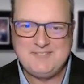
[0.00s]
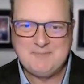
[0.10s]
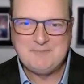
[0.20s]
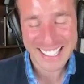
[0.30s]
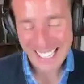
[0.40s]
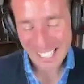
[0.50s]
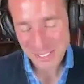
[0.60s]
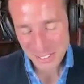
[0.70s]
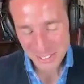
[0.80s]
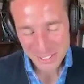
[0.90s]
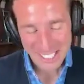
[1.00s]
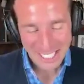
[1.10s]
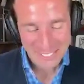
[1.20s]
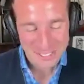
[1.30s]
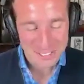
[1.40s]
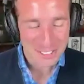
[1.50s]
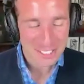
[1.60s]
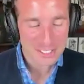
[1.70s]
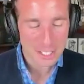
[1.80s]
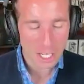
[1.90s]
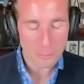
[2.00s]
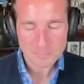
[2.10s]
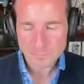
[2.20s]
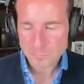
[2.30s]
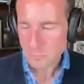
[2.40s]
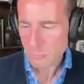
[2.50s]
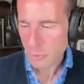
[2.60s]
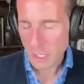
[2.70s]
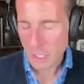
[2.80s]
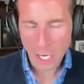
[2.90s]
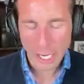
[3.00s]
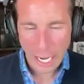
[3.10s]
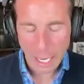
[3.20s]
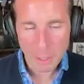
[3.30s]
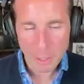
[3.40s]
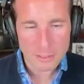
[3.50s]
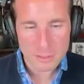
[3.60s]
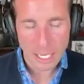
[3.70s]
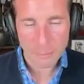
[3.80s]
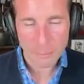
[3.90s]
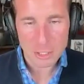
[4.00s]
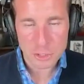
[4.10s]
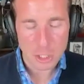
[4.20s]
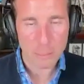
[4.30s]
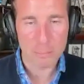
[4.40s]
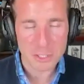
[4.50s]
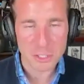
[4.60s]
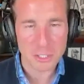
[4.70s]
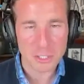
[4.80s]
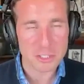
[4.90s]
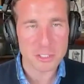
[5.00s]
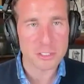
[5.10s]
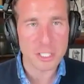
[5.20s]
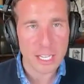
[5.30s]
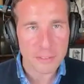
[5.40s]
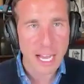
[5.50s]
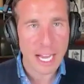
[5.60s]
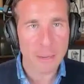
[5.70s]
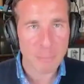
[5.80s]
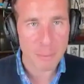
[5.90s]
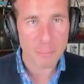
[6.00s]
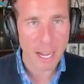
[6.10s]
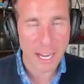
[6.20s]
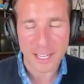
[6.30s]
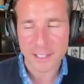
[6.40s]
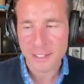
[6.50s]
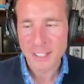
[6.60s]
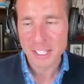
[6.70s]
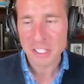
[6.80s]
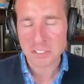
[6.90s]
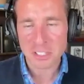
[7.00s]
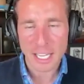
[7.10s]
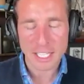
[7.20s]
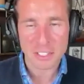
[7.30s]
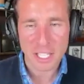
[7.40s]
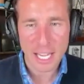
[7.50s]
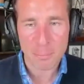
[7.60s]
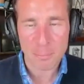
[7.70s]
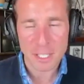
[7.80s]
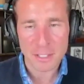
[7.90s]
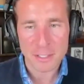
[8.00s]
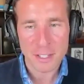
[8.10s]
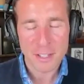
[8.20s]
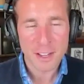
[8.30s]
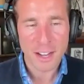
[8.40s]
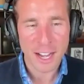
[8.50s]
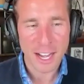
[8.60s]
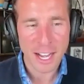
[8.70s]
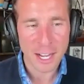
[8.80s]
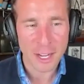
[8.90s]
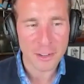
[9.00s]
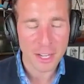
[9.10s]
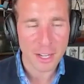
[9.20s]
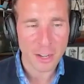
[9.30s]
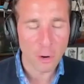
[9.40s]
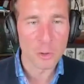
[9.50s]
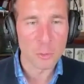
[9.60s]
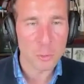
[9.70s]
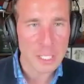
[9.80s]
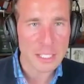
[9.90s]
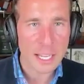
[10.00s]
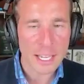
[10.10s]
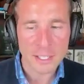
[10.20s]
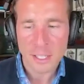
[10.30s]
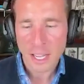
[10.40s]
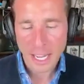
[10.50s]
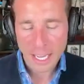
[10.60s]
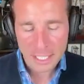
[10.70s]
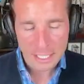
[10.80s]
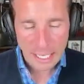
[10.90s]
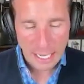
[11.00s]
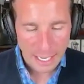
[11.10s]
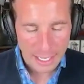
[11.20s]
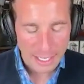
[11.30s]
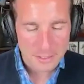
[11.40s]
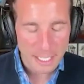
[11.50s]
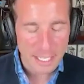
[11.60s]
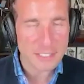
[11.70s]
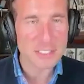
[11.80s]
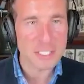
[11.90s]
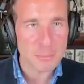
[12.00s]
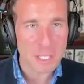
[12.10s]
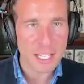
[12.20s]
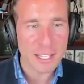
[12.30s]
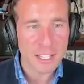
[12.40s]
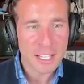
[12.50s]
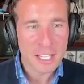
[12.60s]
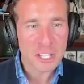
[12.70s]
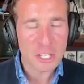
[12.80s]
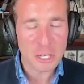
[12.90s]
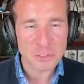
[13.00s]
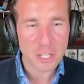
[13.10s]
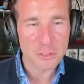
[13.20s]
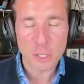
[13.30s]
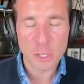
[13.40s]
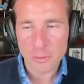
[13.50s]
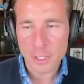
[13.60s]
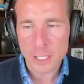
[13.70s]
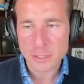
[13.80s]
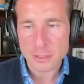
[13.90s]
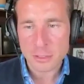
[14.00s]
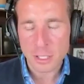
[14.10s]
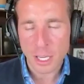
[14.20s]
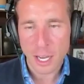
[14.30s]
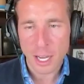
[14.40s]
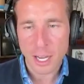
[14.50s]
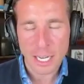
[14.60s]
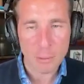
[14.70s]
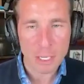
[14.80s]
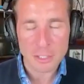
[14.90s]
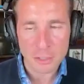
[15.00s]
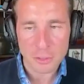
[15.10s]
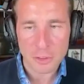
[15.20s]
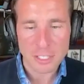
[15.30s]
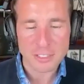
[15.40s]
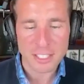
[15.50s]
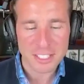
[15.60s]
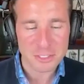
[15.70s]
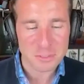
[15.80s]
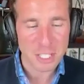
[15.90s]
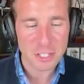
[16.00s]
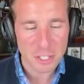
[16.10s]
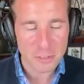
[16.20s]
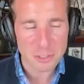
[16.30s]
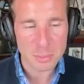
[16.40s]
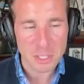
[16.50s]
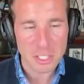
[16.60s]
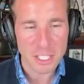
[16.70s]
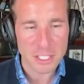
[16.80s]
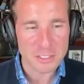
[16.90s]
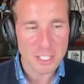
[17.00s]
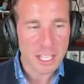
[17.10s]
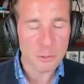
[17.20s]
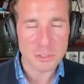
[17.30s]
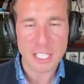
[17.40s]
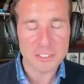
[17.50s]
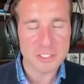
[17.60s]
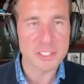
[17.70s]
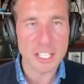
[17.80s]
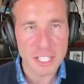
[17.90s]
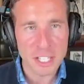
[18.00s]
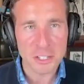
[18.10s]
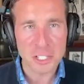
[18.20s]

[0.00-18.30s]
Yeah, absolutely. Absolutely. So, all right, I'm gonna jump into, because this is kind of on my mind, because it actually happened over the weekend. I had a guy texting me. He's all nervous, and I want to get your thoughts on this. He's all nervous because he was out to dinner.